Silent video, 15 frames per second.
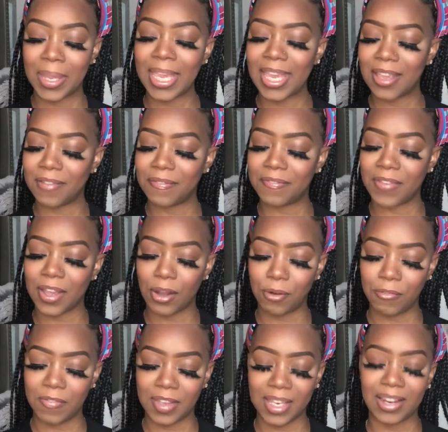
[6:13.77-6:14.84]
Pink
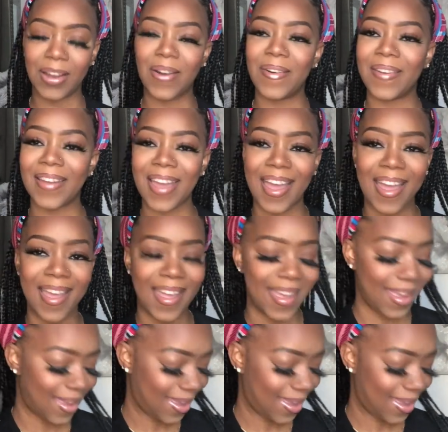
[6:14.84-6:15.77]
velvet. Okay.